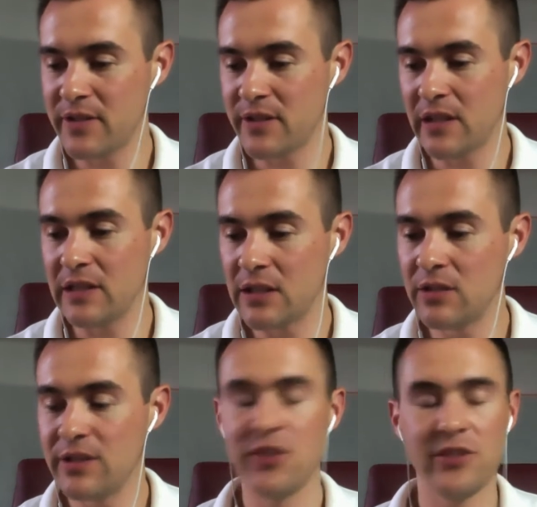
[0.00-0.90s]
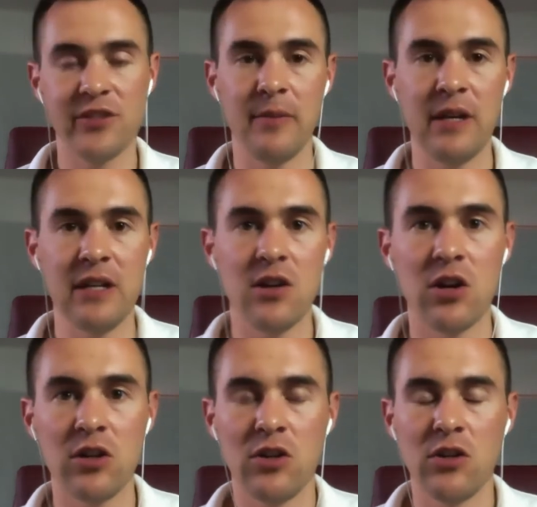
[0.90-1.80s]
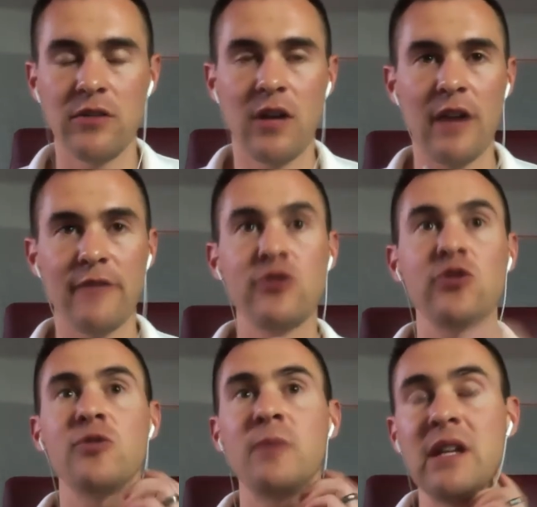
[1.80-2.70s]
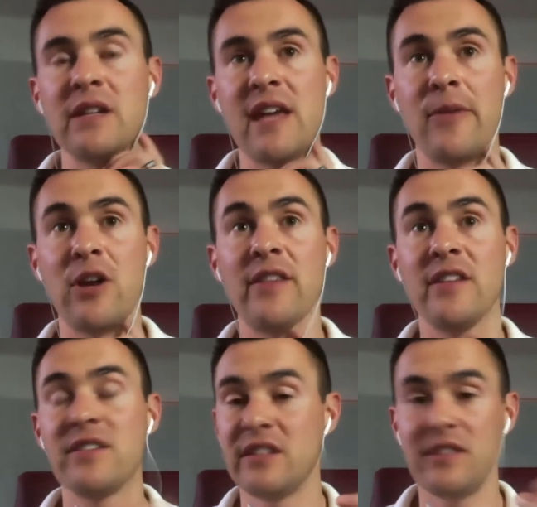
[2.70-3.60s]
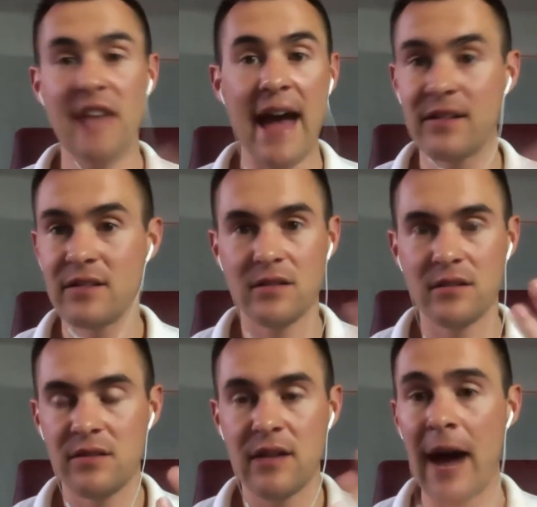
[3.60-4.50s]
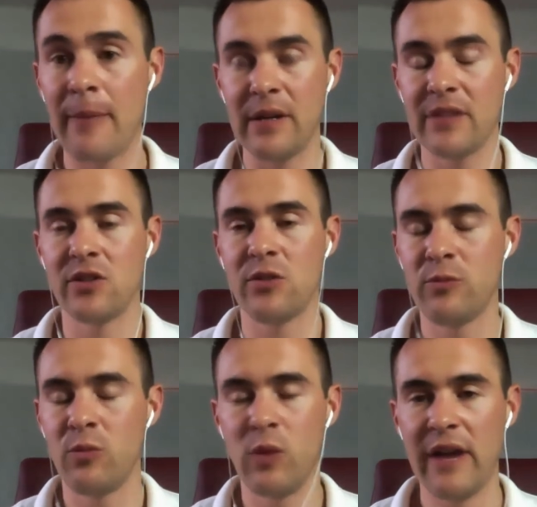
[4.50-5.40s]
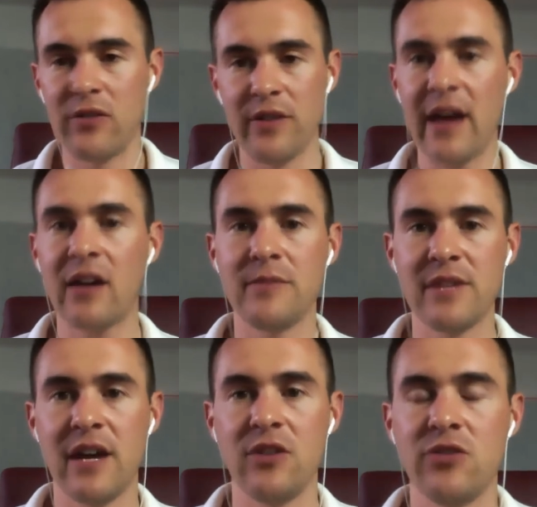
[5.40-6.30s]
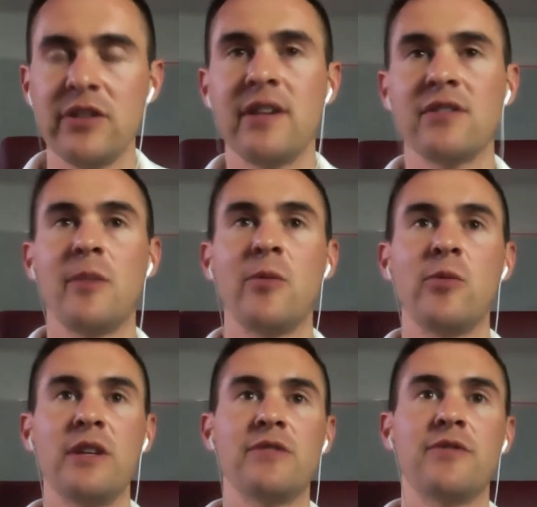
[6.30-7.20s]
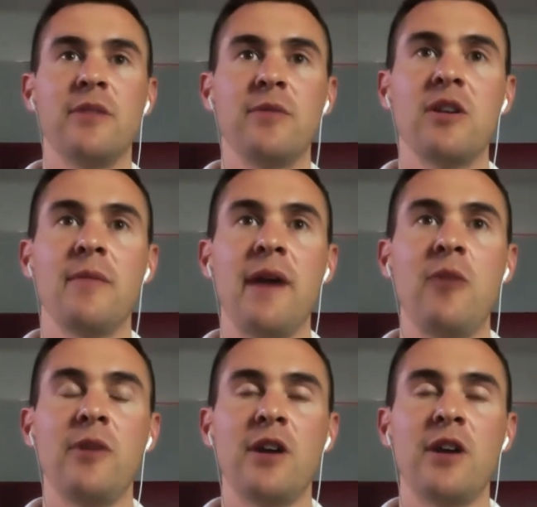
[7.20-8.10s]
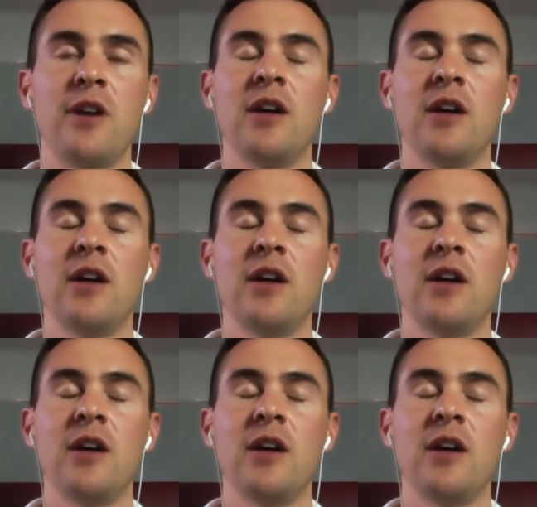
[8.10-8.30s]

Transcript: I literally just submitted an article for Social Media Examiner on this exact topic. So whenever that comes out, it usually takes a couple weeks for them to come out. But